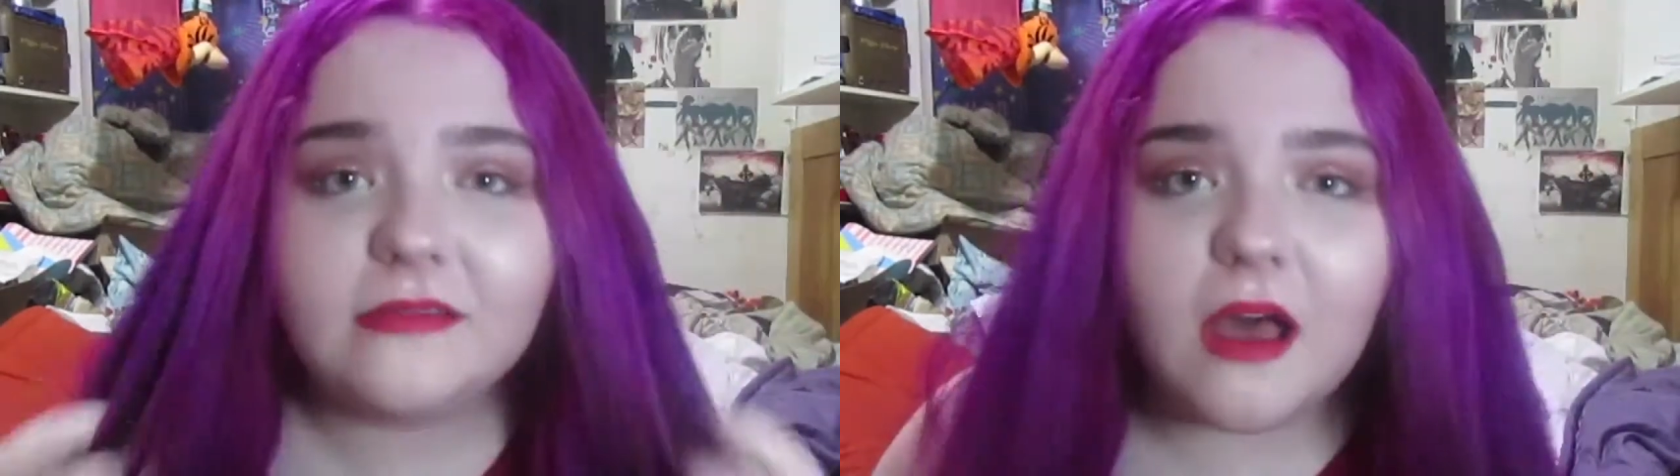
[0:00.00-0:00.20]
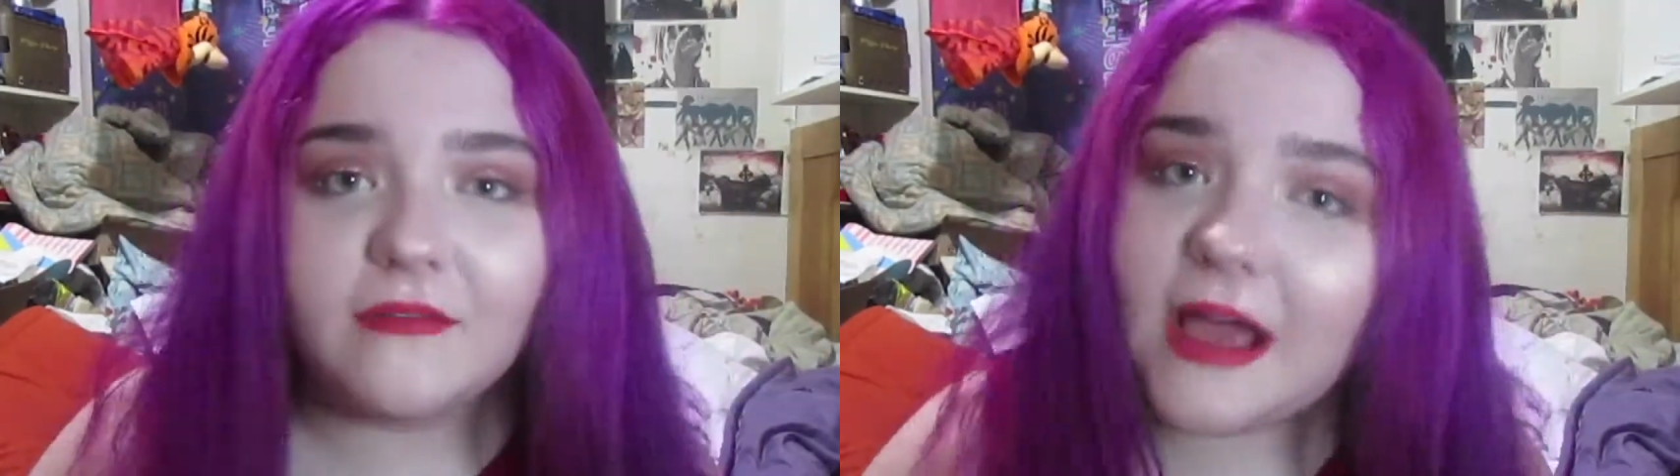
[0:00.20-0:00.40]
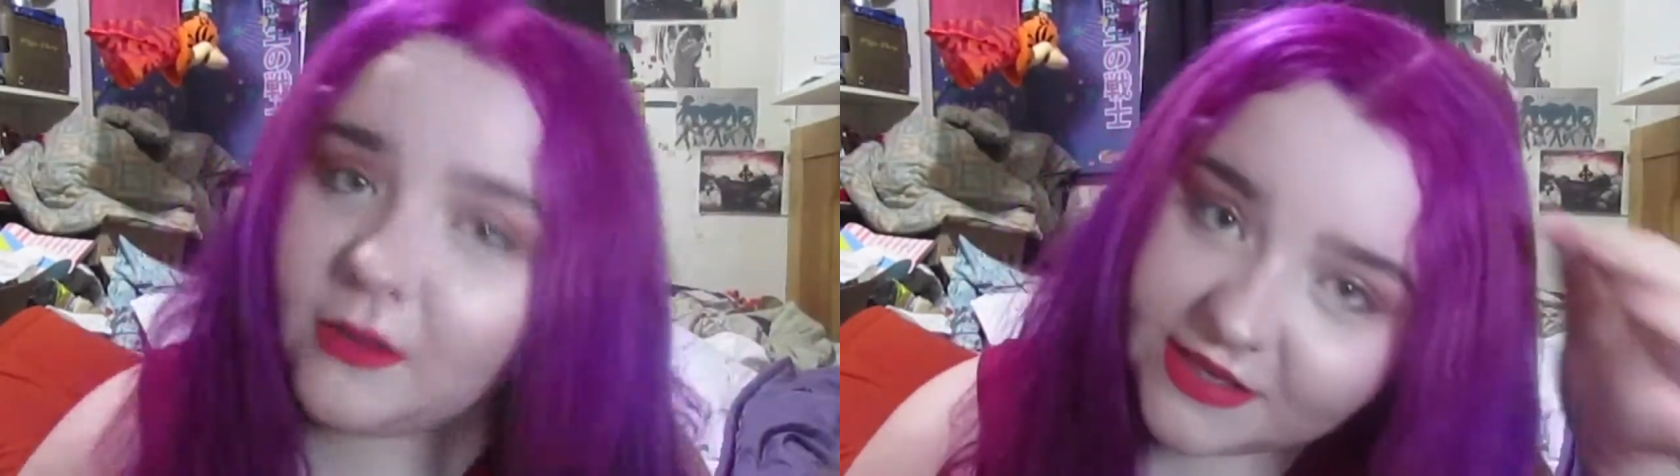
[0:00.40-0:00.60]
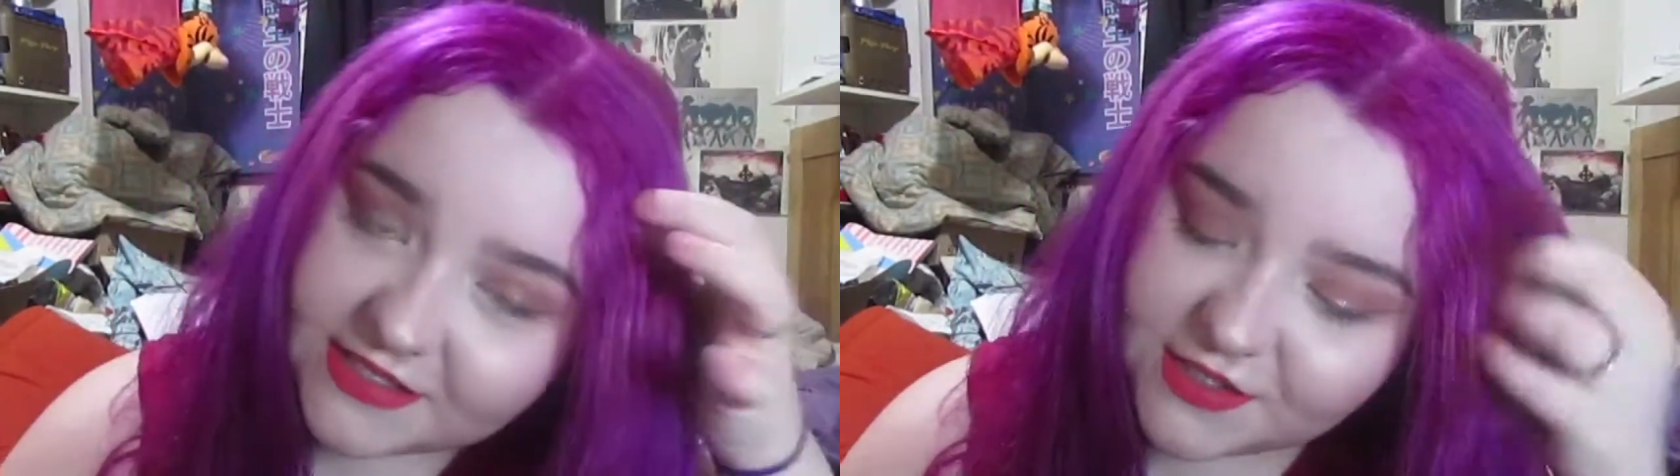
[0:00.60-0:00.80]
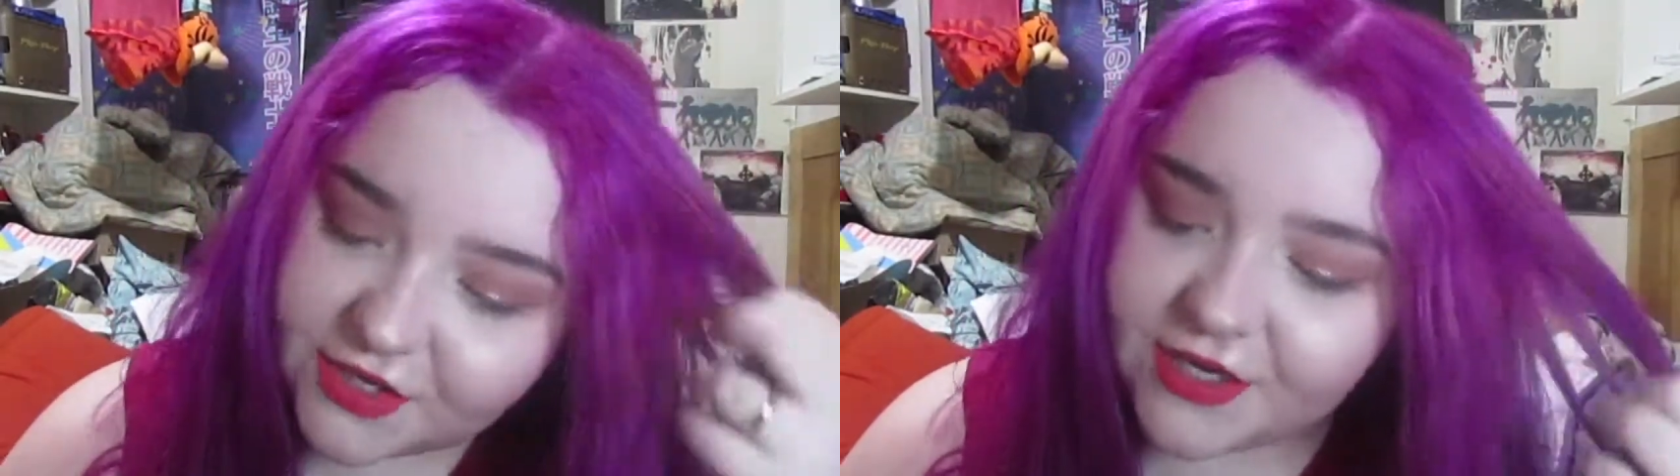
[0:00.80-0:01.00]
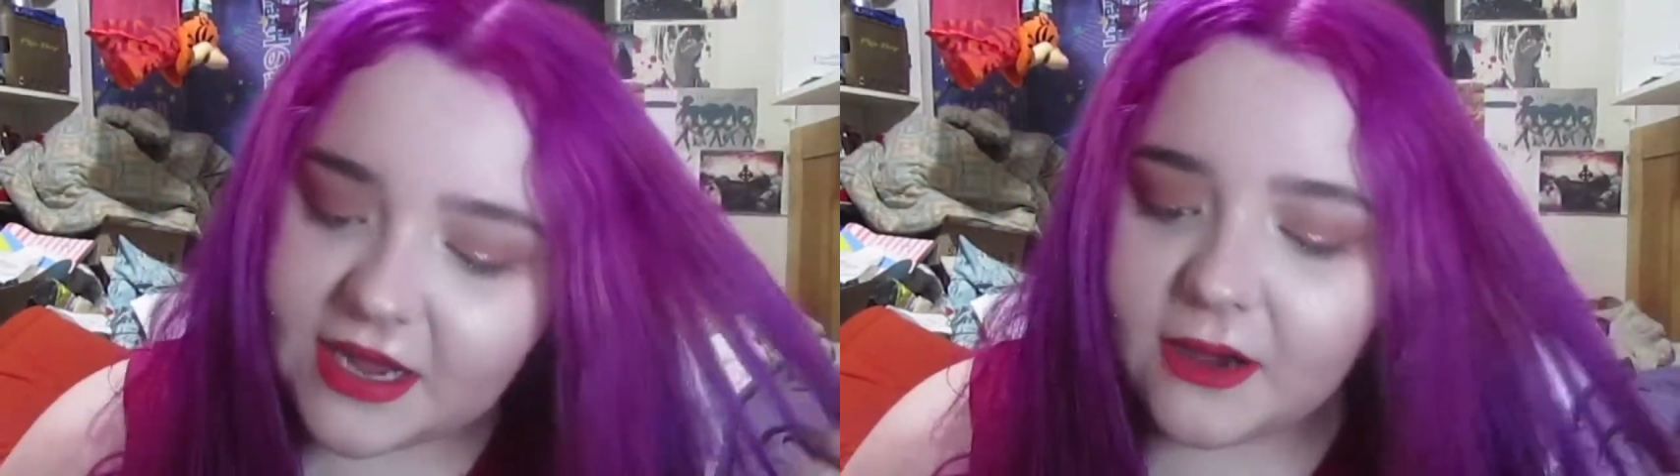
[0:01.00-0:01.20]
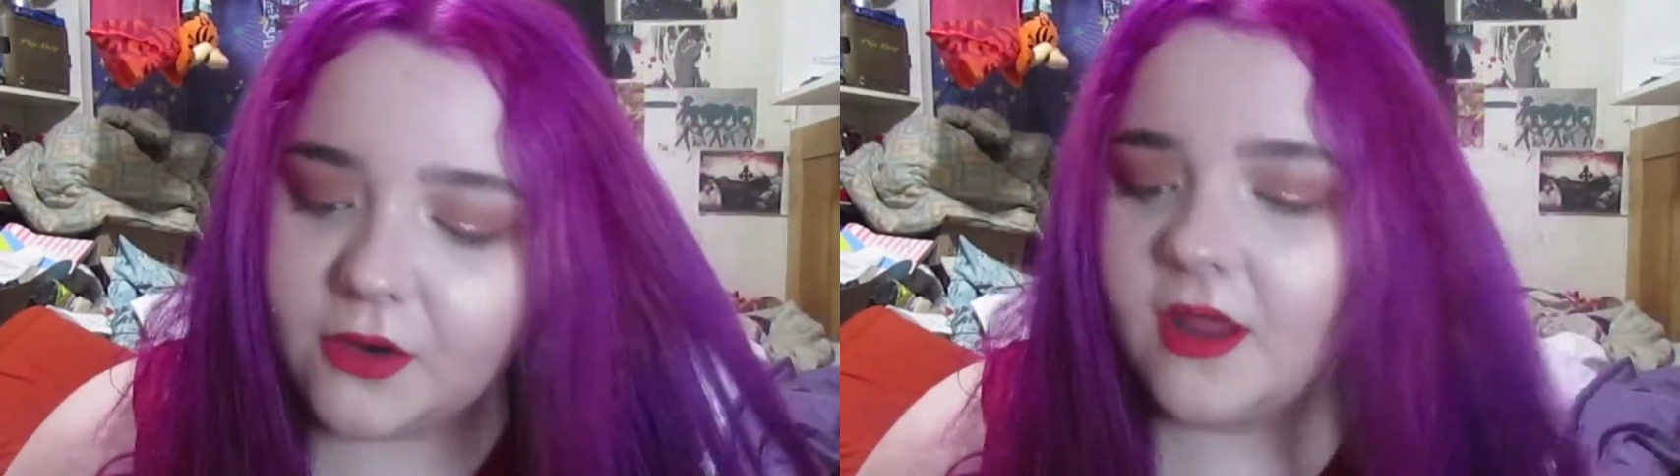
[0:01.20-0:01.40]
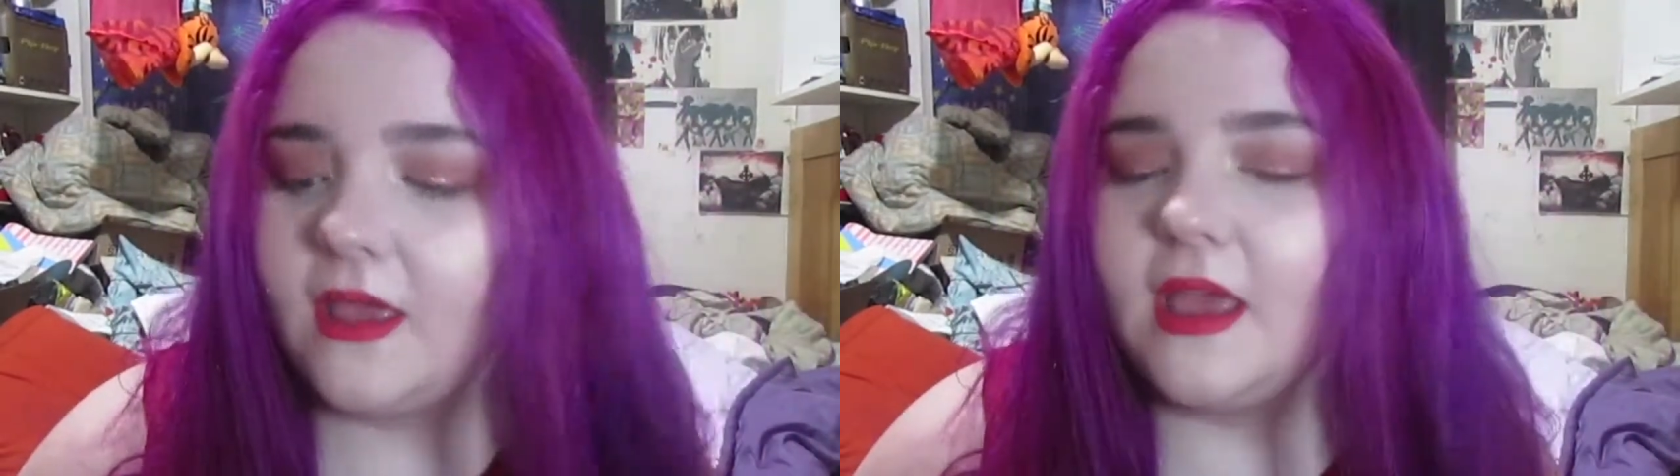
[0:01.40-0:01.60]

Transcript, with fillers: Love how this turned out.